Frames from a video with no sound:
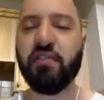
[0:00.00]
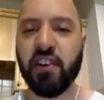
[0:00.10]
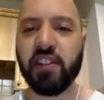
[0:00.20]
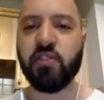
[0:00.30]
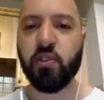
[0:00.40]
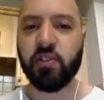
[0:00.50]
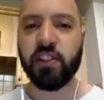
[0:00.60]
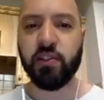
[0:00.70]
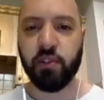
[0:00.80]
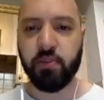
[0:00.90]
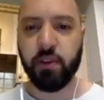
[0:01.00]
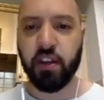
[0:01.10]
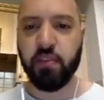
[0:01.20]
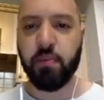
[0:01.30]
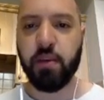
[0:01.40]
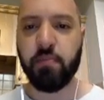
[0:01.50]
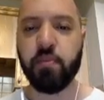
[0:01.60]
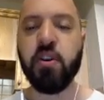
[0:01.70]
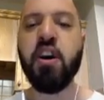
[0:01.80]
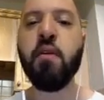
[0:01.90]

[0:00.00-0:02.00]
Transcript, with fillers: finds content written by other people,